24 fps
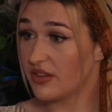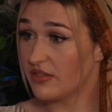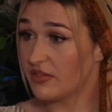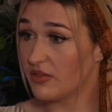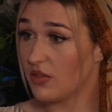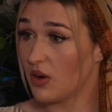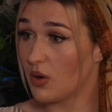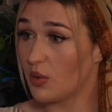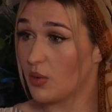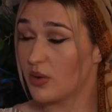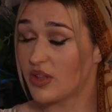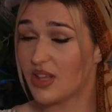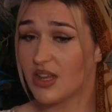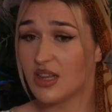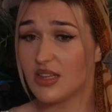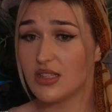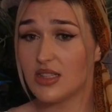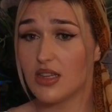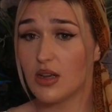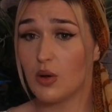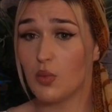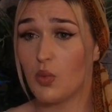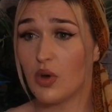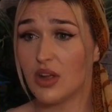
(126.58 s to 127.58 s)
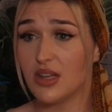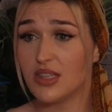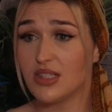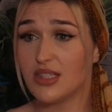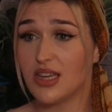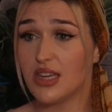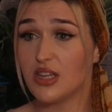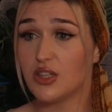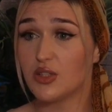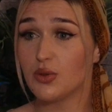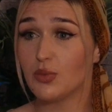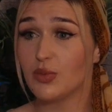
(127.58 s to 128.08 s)
there was anything wrong with it until
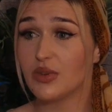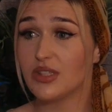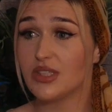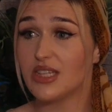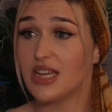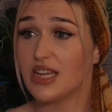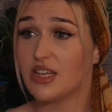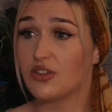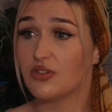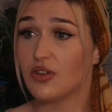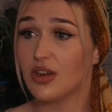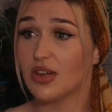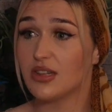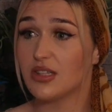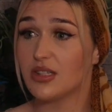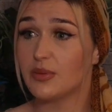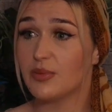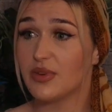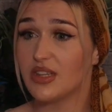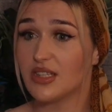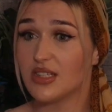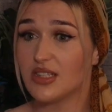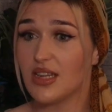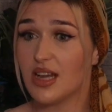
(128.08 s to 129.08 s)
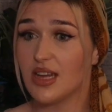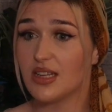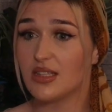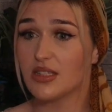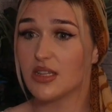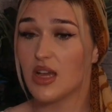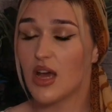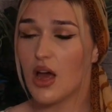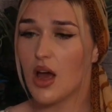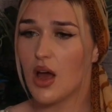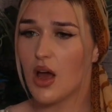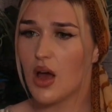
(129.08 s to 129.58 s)
one day someone turned around to me and
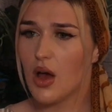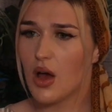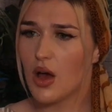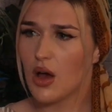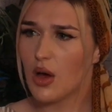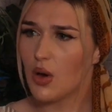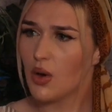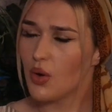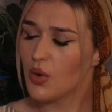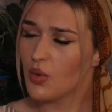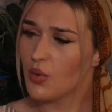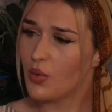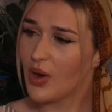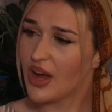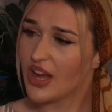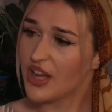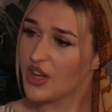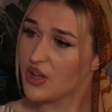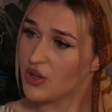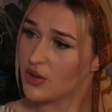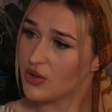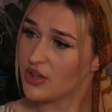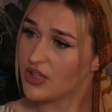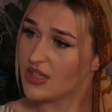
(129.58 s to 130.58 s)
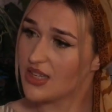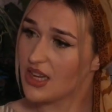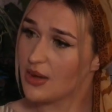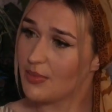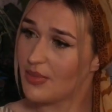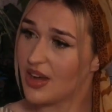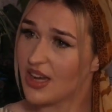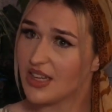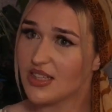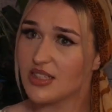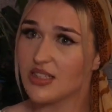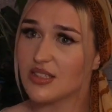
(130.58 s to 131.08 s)
said, "Oh, why are you the
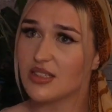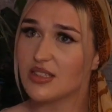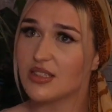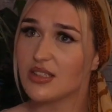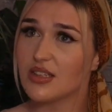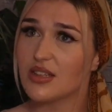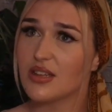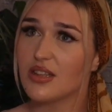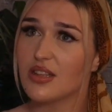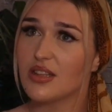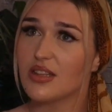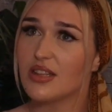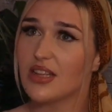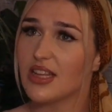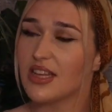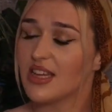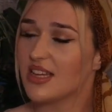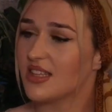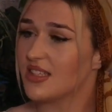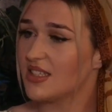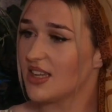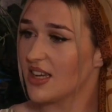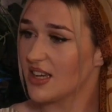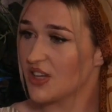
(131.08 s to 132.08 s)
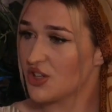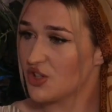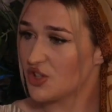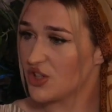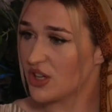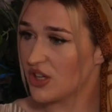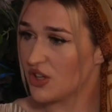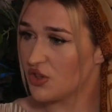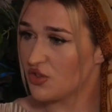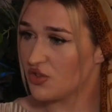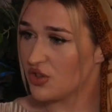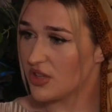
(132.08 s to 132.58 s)
same height as the year 6
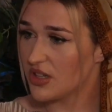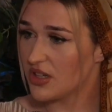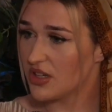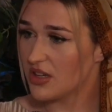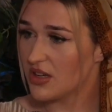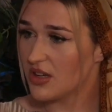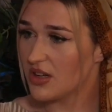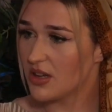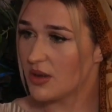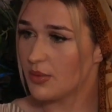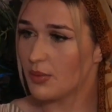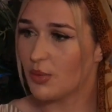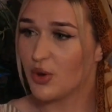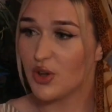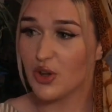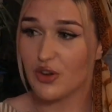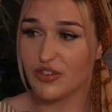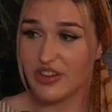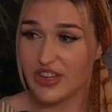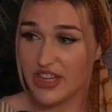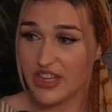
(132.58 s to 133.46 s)
children, but